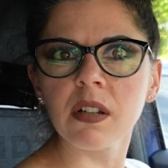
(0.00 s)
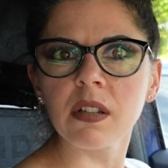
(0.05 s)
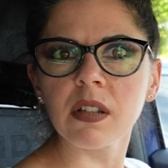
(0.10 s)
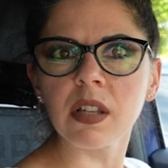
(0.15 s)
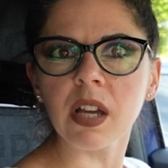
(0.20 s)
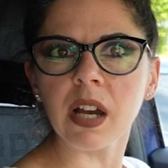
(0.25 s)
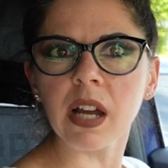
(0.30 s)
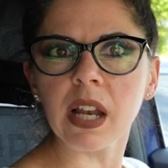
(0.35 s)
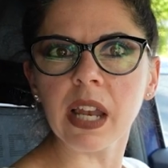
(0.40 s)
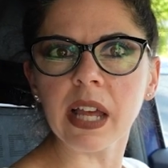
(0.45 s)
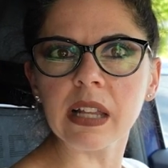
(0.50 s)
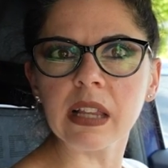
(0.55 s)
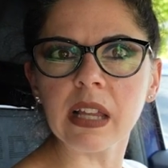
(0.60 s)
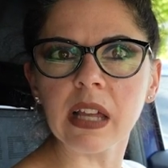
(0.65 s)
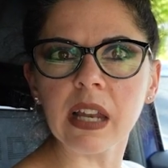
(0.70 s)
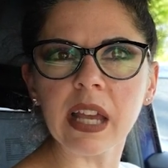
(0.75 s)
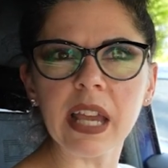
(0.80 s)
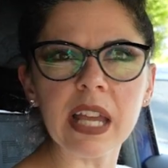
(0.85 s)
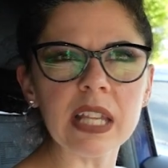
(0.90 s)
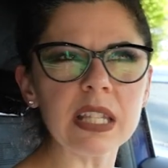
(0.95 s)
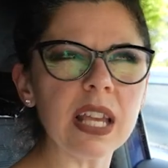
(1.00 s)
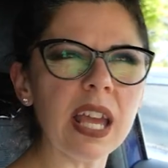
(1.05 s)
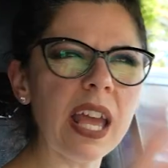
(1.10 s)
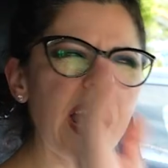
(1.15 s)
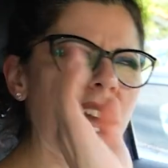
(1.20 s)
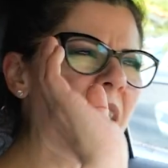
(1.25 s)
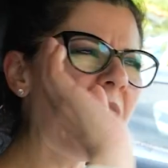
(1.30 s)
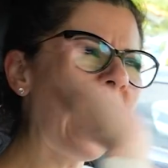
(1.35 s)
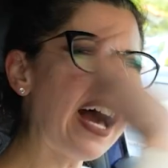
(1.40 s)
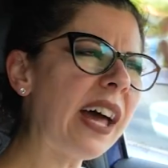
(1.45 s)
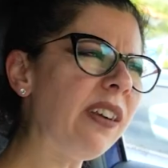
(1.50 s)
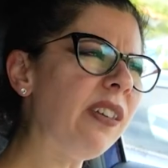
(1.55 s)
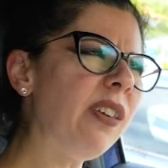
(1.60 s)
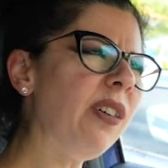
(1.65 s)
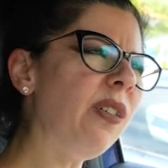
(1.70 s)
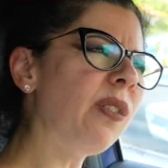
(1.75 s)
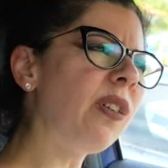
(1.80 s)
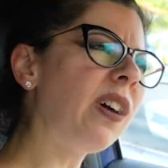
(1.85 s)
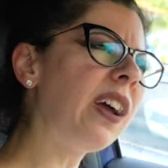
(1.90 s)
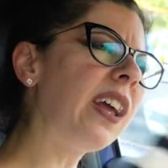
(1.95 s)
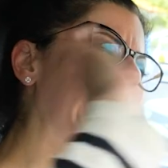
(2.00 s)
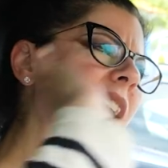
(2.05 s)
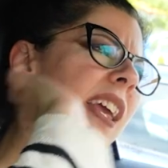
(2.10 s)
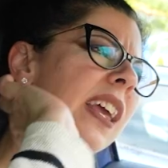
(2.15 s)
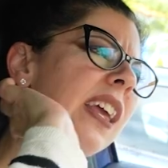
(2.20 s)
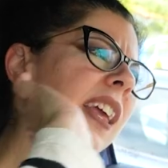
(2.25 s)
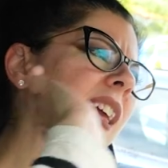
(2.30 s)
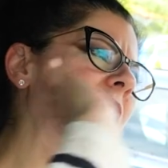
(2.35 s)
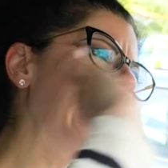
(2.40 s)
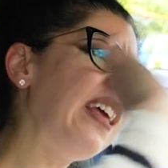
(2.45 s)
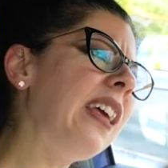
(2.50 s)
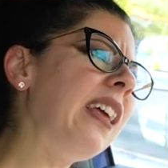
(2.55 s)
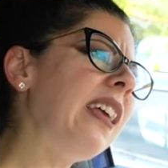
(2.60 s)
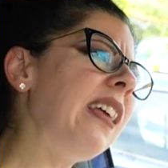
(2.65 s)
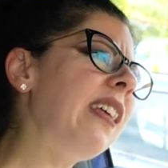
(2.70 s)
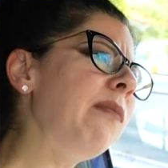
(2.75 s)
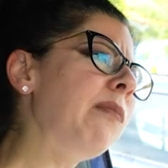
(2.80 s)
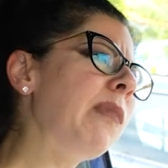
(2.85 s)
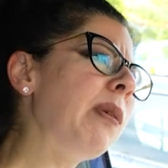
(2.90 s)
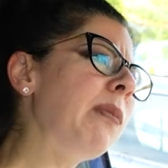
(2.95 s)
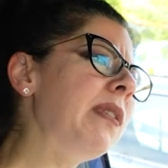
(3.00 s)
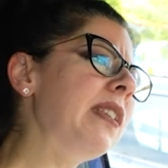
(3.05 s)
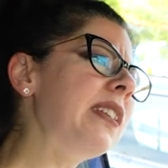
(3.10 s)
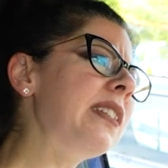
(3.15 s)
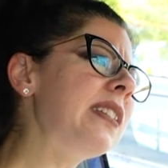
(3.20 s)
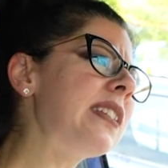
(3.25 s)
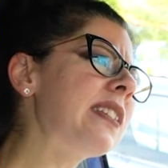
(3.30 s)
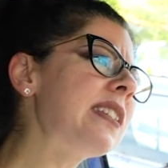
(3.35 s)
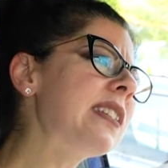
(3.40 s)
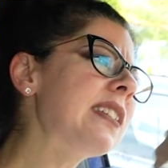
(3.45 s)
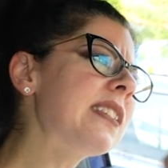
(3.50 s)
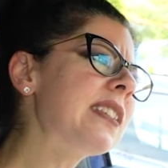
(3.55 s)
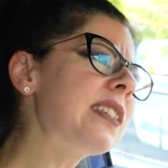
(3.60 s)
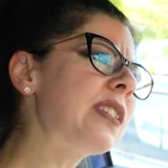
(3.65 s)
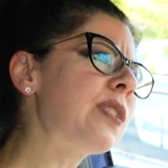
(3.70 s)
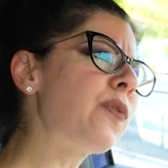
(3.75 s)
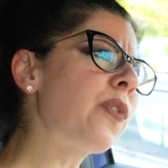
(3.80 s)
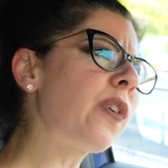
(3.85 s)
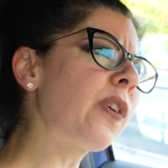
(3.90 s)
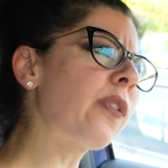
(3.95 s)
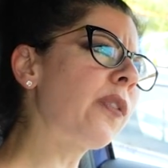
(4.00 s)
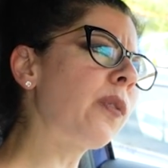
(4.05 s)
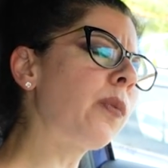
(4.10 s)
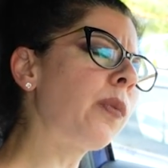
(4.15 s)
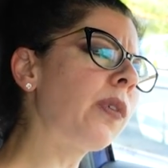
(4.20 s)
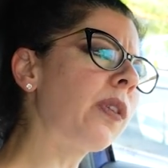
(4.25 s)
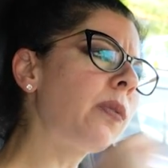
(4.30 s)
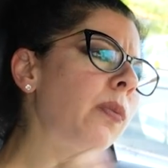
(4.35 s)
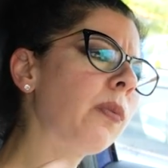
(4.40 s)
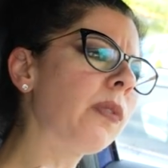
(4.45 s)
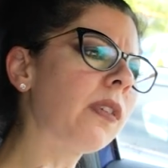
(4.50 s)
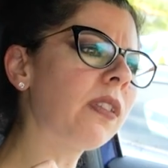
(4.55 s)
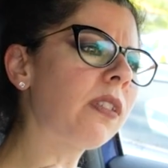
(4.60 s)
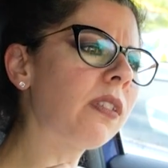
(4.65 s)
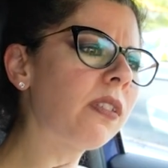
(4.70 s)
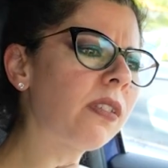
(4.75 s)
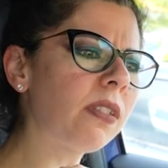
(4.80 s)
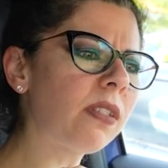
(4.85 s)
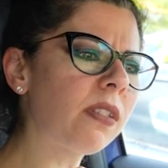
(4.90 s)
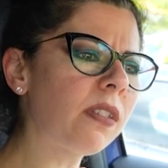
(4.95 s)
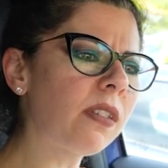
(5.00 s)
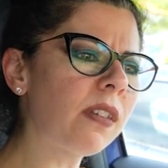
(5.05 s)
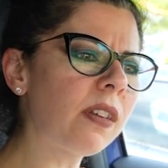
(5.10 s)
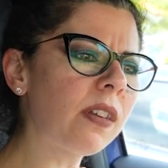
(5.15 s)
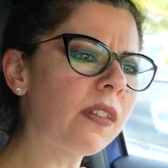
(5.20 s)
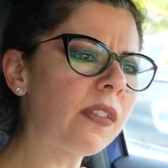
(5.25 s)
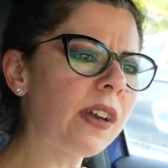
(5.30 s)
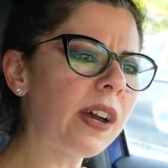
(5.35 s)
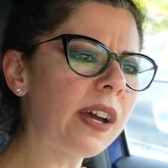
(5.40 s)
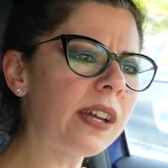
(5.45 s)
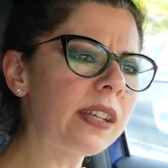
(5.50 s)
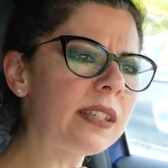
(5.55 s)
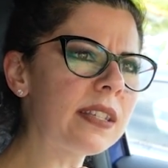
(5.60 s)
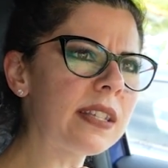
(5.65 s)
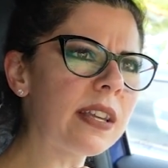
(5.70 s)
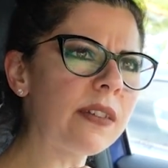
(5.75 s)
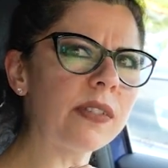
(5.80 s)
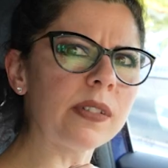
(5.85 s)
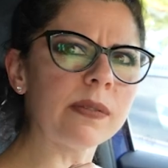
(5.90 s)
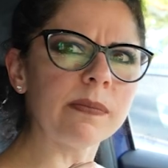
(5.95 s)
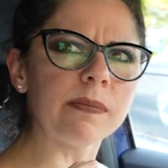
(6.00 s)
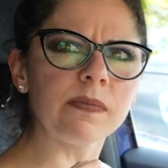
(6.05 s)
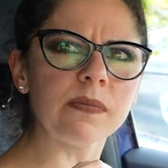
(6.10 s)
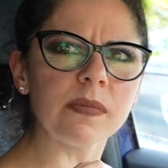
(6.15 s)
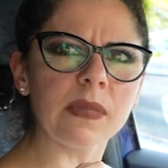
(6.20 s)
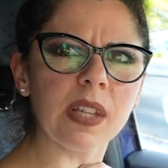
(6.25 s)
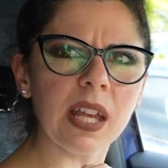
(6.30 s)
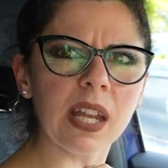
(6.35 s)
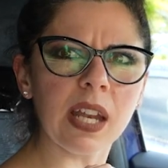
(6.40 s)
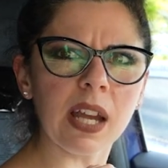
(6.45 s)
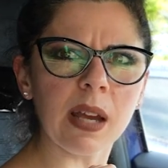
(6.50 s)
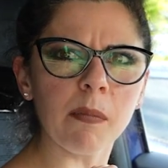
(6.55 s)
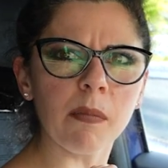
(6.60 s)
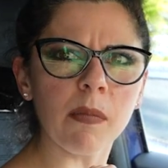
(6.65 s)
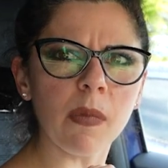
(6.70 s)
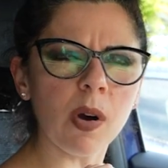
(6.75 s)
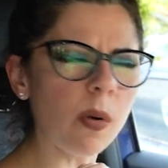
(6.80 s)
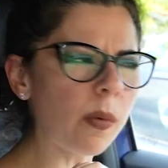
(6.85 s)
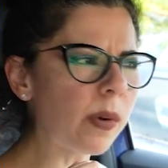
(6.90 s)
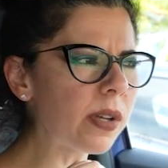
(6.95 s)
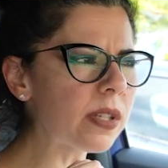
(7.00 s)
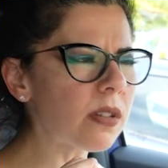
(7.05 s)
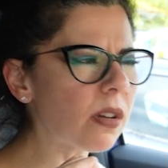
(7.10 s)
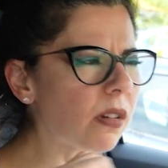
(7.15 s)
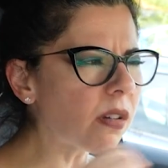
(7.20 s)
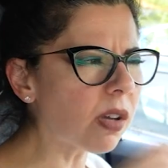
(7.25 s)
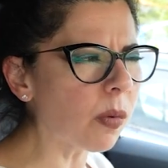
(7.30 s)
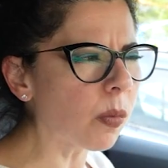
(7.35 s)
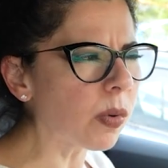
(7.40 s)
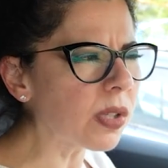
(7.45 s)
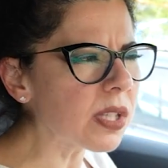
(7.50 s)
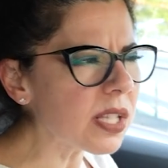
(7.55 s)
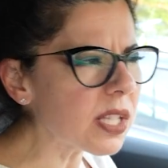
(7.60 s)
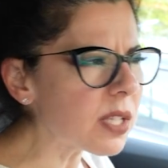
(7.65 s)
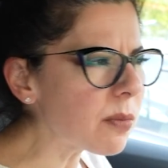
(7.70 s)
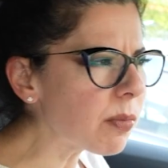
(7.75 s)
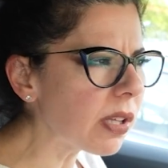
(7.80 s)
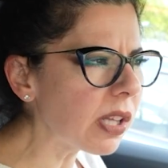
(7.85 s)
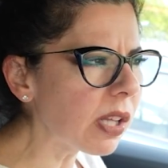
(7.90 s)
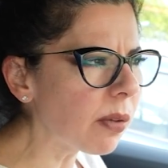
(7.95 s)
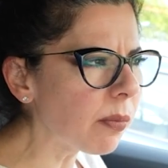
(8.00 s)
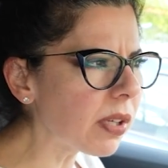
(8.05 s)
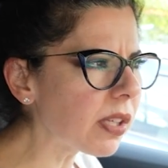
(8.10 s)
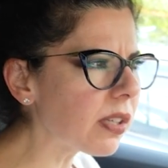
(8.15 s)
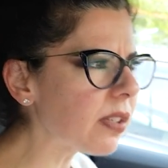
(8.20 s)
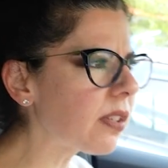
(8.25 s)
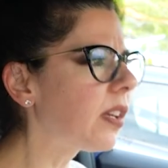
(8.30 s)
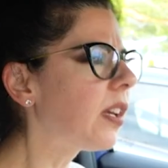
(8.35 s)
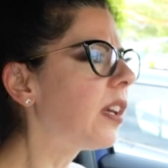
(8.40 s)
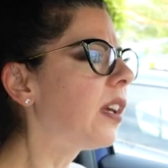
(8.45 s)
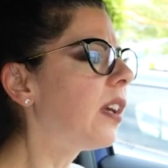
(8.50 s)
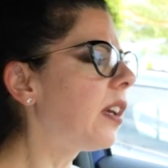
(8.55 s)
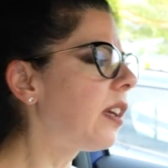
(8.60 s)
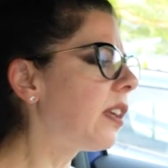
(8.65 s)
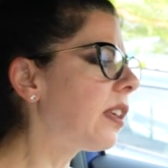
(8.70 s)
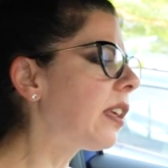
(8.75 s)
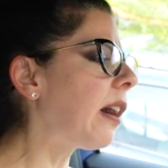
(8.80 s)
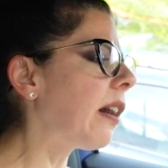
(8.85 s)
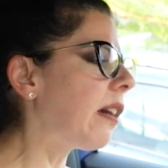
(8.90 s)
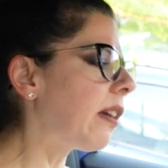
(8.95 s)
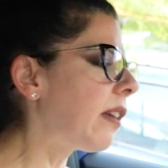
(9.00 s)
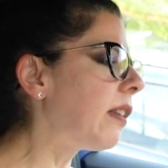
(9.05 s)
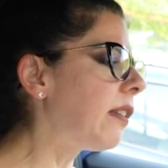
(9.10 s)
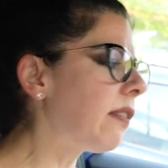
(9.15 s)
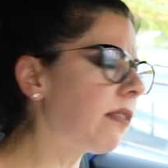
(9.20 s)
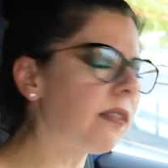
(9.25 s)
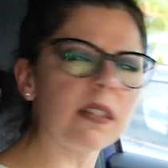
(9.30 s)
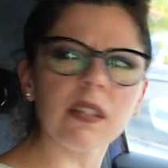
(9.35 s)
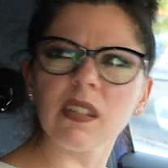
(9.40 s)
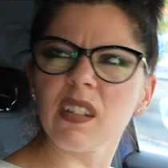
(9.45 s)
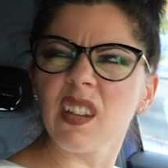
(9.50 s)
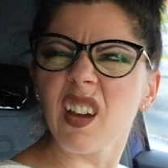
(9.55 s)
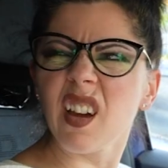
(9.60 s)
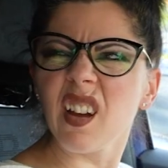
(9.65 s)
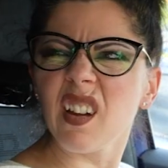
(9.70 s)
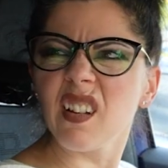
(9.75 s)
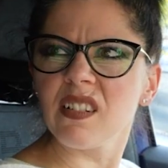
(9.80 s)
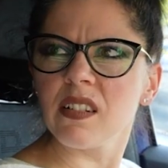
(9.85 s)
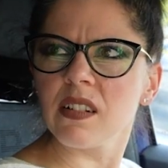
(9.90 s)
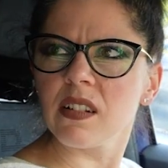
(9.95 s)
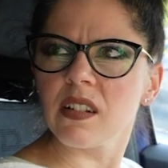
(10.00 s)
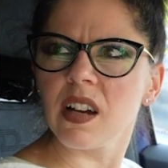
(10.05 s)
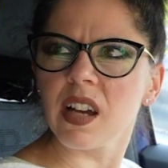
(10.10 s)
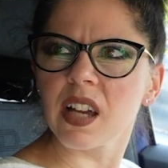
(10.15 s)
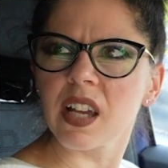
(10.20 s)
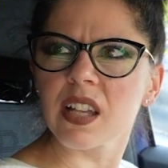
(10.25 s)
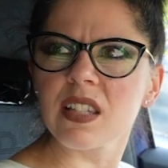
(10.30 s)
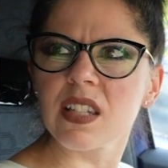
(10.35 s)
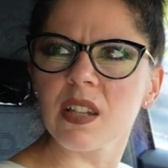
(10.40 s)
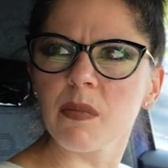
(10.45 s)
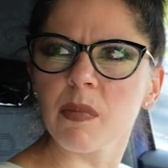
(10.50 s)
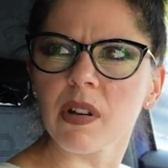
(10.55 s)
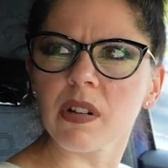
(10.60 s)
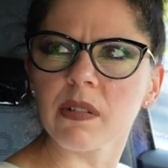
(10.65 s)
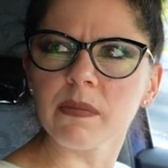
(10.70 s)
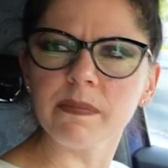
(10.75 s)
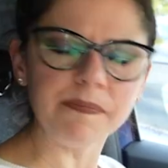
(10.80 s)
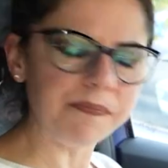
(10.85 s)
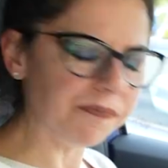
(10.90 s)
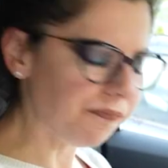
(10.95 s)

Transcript: Yeah, I like that. I guess, I don't know, maybe the distance is further with the Id.7, and I'm always, okay, what's the speed limit? Yeah, I can see it better.